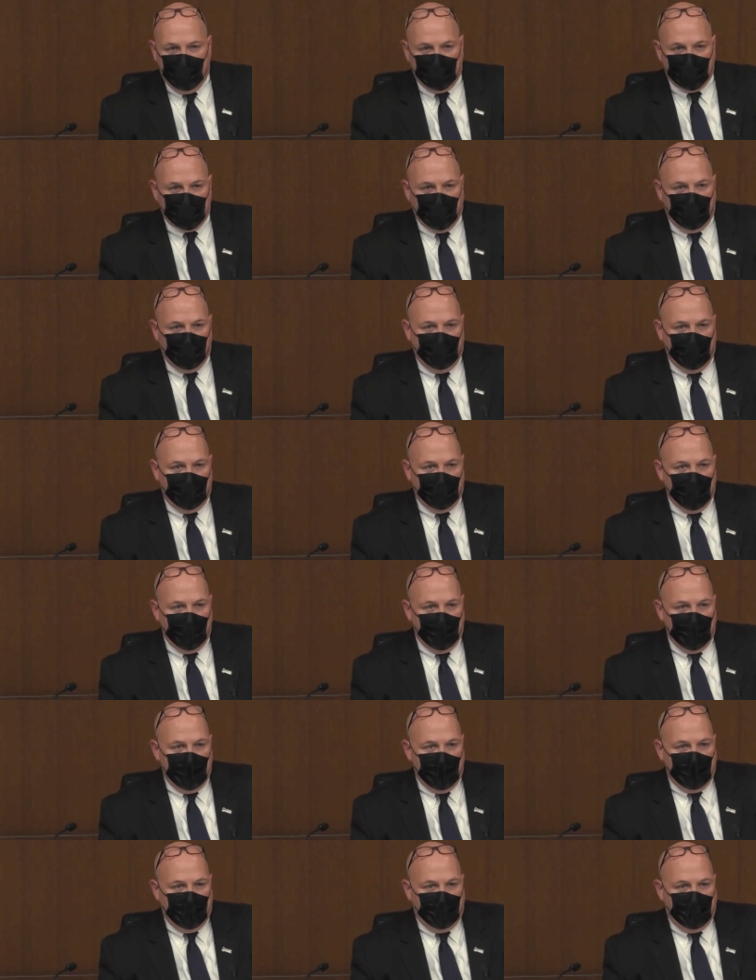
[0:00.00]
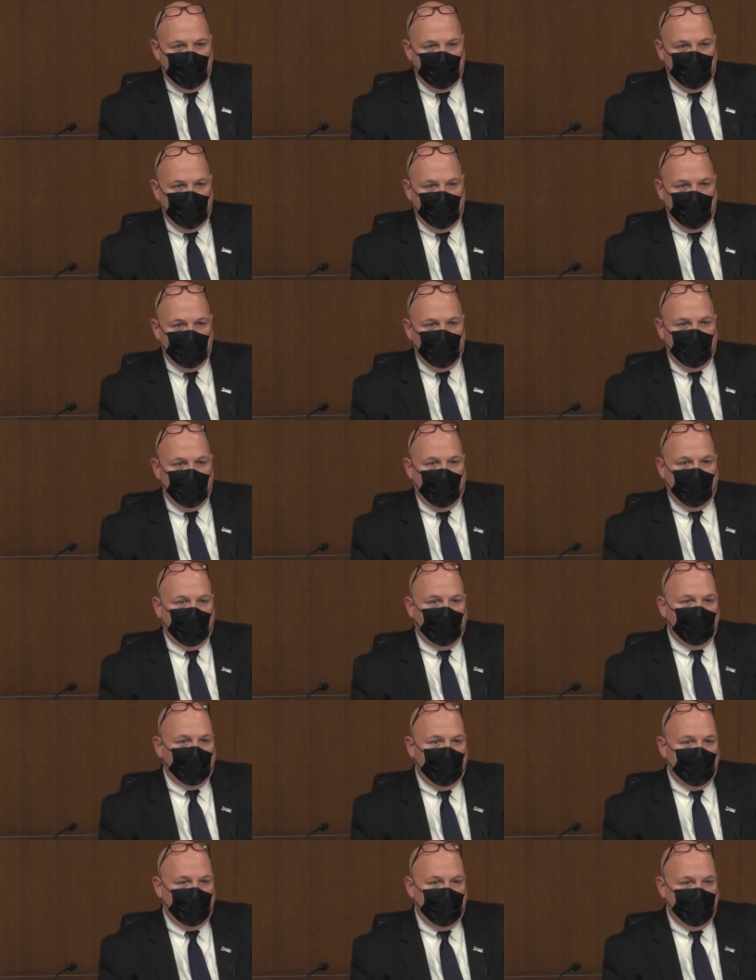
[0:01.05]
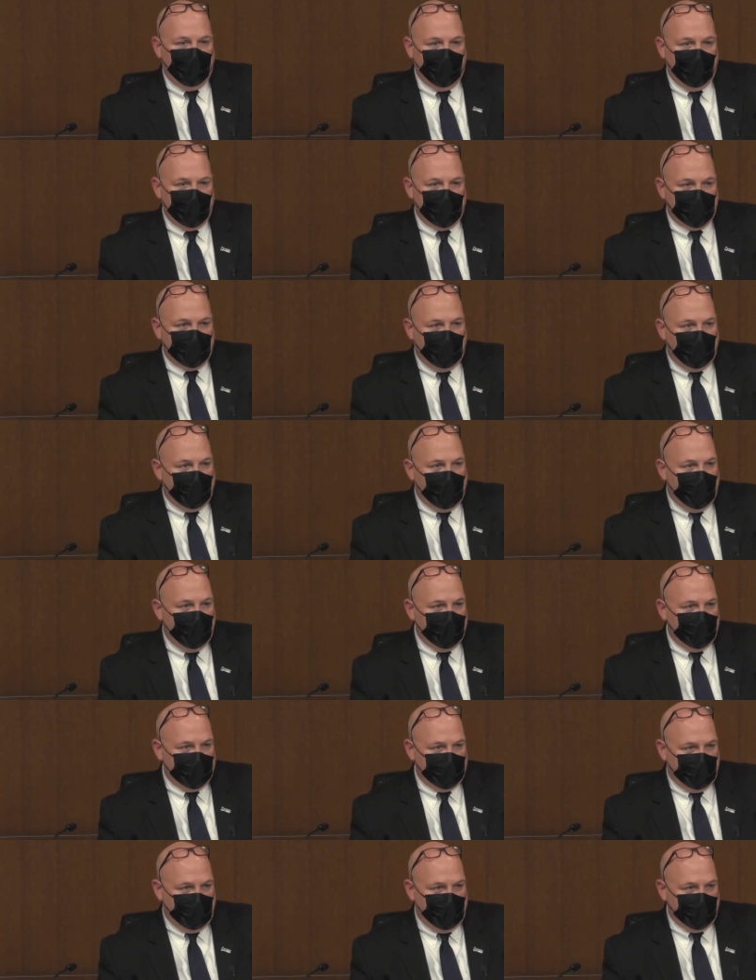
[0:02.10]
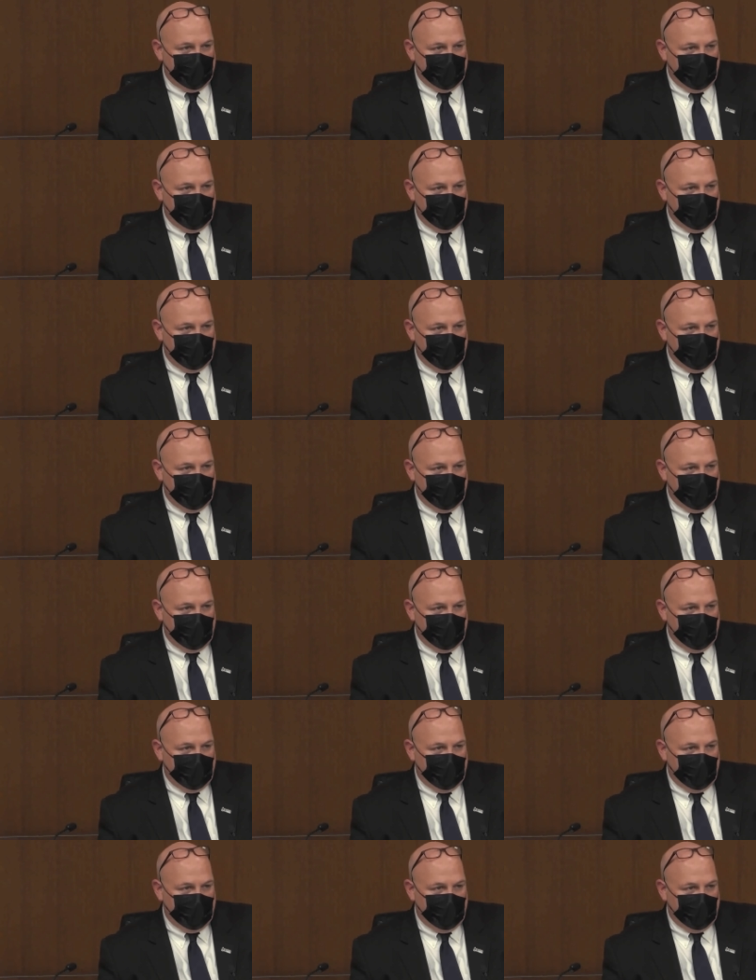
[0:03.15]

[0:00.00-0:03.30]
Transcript: it's what we do and who we are and what we preach to our colleagues across the